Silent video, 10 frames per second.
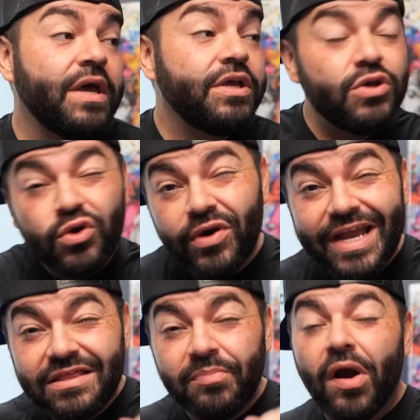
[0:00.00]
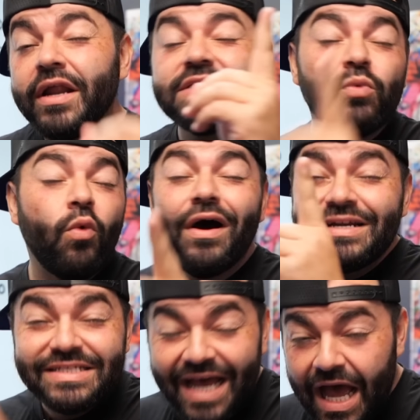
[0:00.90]
You create the products
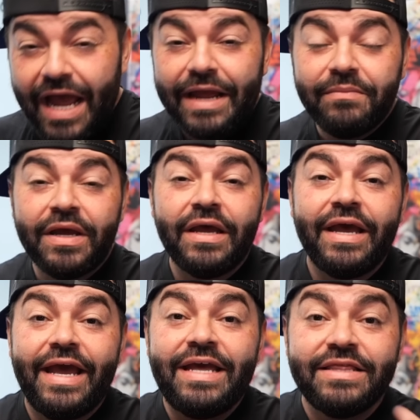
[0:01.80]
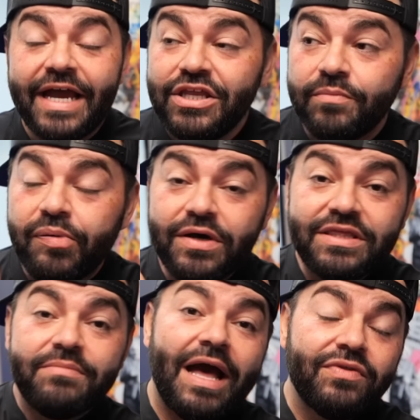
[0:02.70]
one time, and then you put
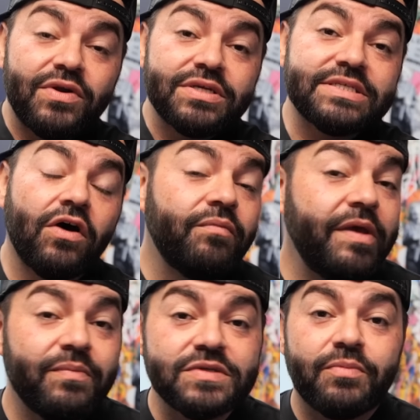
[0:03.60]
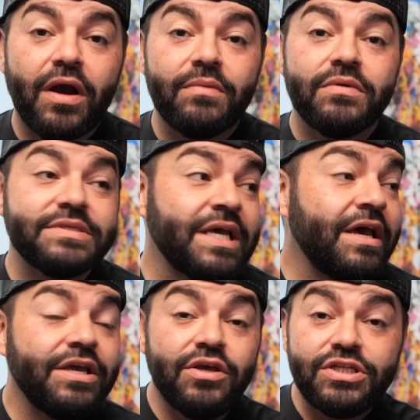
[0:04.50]
them out there to solve people's problems.
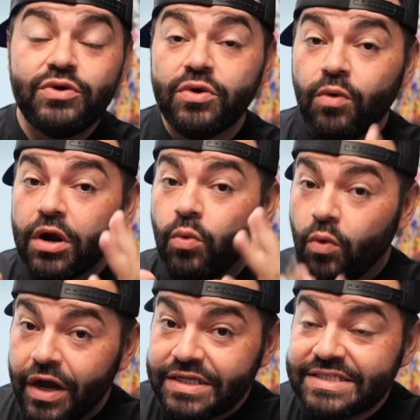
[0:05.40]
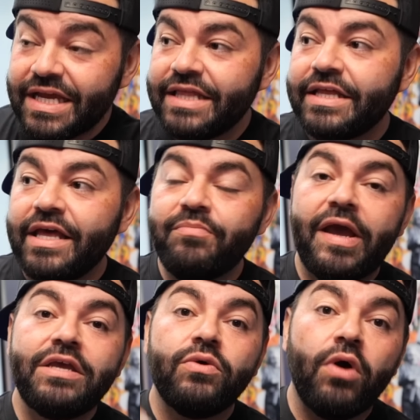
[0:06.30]
You do the work once, and then they pay
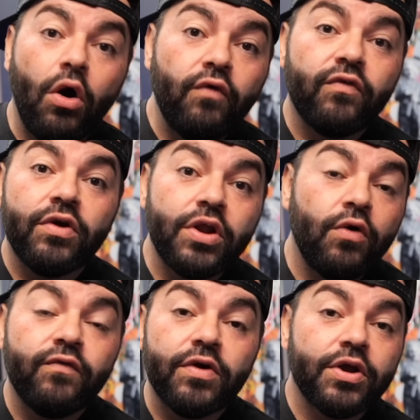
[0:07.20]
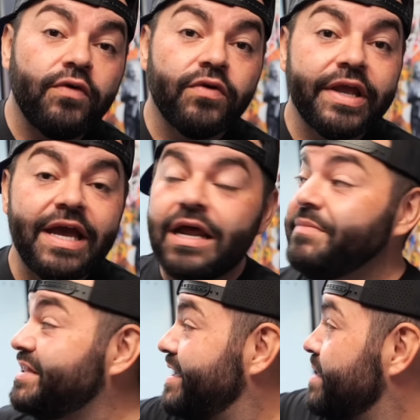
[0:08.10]
you over and over and over again. I
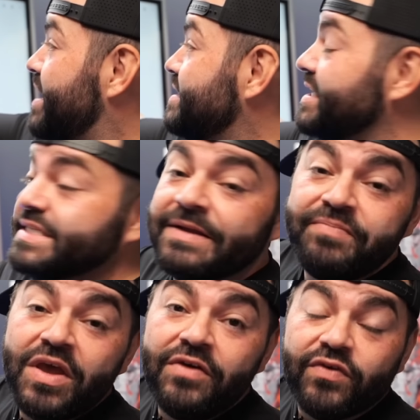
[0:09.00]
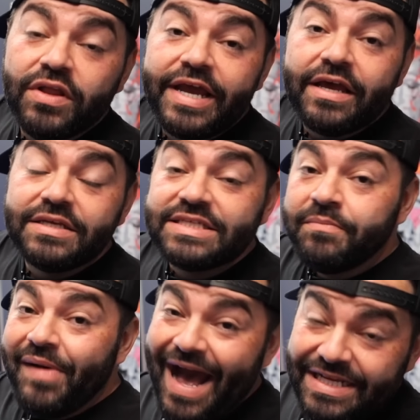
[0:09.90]
mean, think about this. For like some
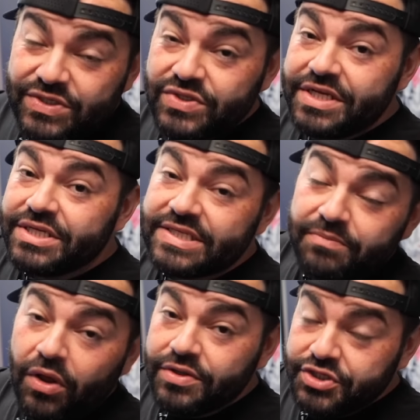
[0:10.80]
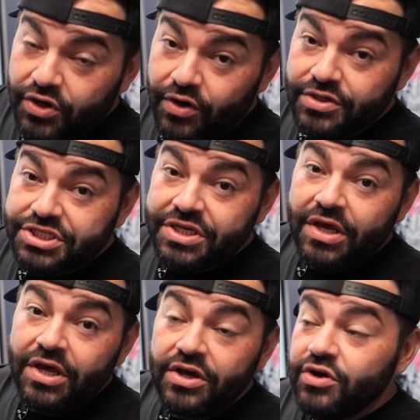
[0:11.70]
pastors at a small church
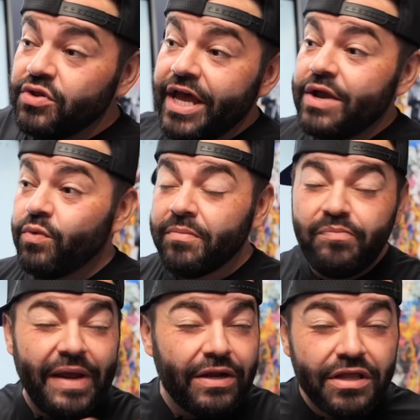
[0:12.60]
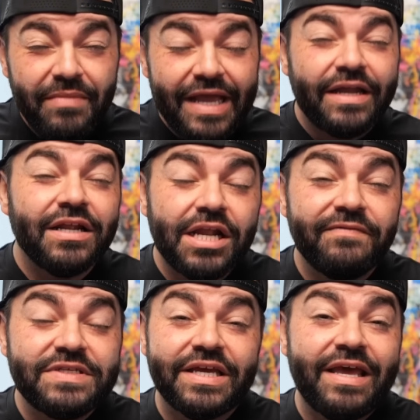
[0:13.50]
who like were barely making enough
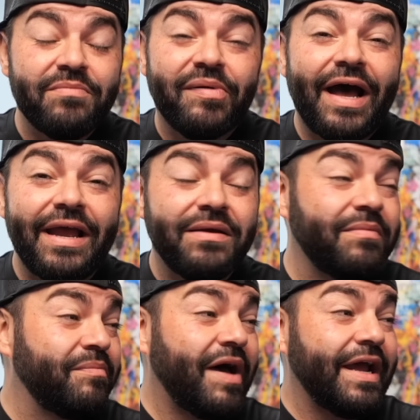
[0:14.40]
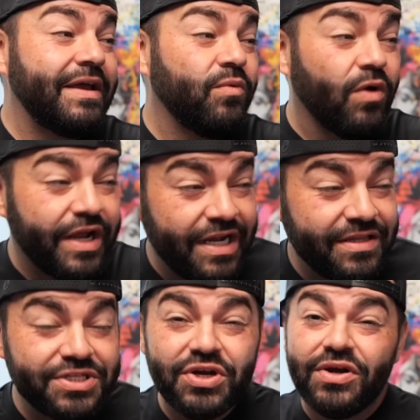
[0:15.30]
to get by working at the
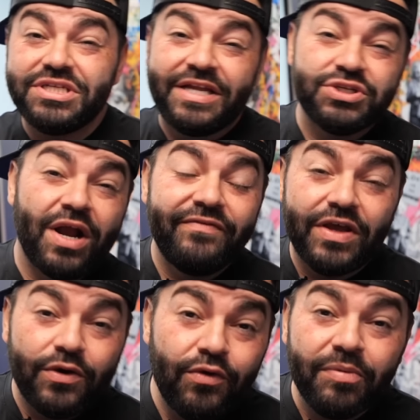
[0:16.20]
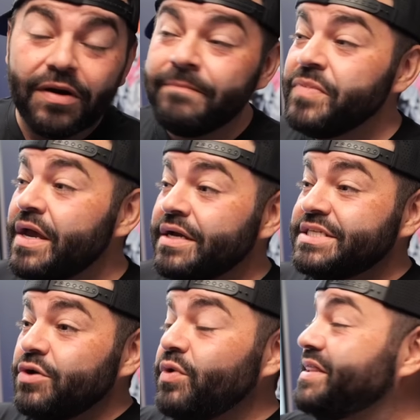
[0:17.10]
church and driving Uber,
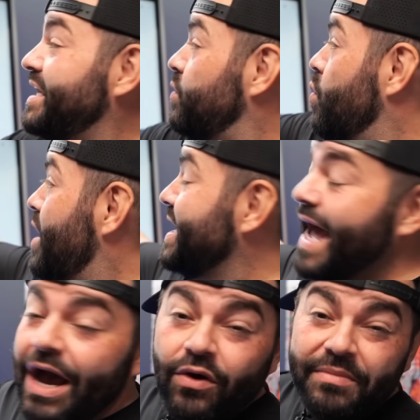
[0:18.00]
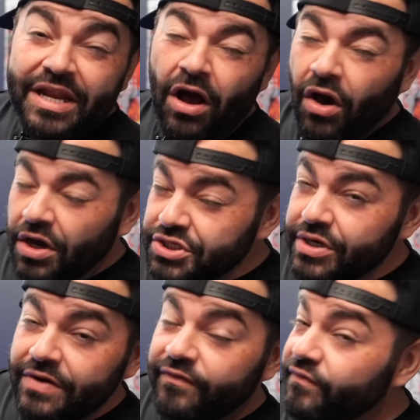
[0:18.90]
to within 1 hour made
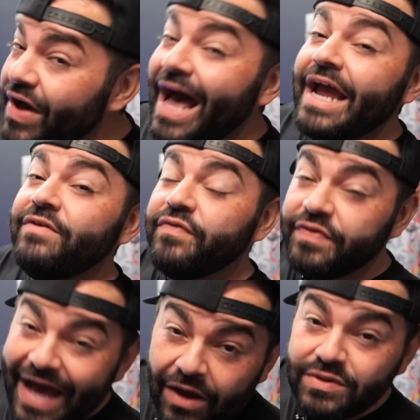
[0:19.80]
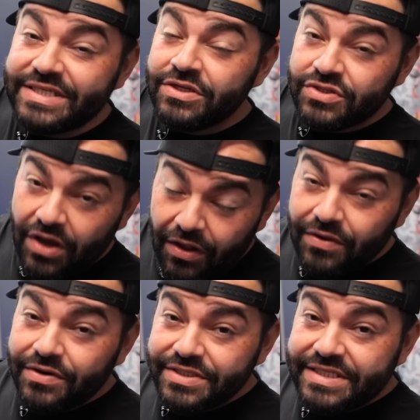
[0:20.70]

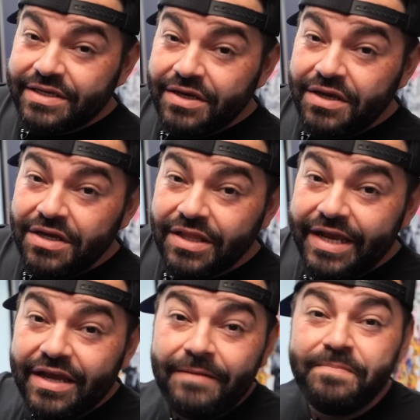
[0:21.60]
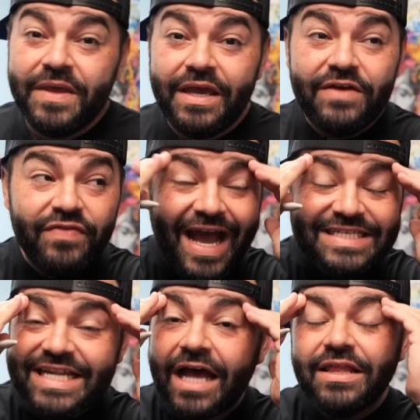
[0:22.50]
$105,000. Like, if that's
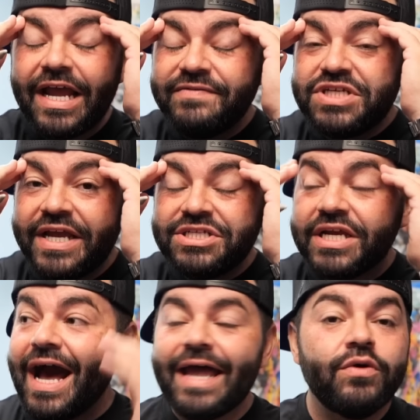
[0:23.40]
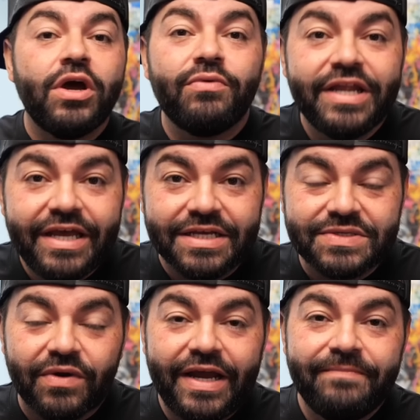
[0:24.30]
not life-changing, I don't know what is,
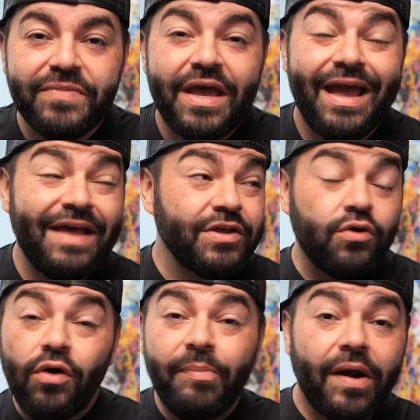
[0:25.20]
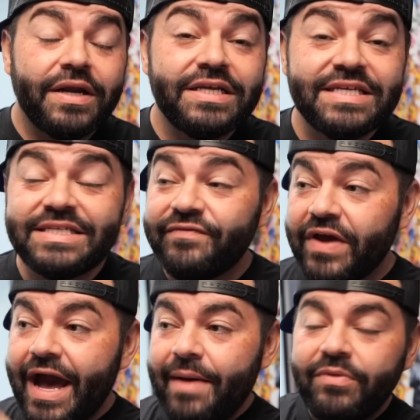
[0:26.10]
right? And the cool part is if it
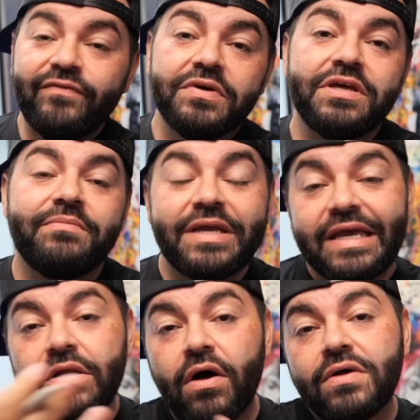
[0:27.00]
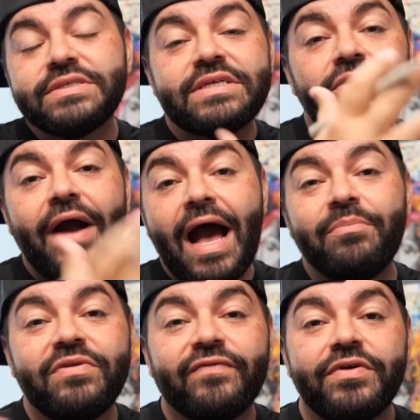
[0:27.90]
happened for them, it can also
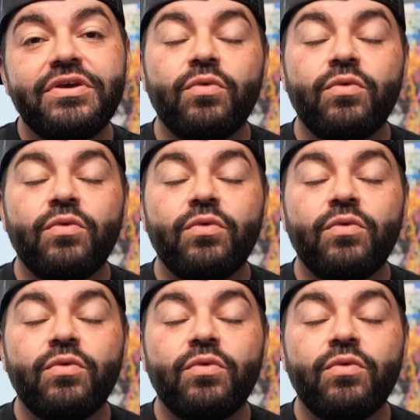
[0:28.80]
happen for you.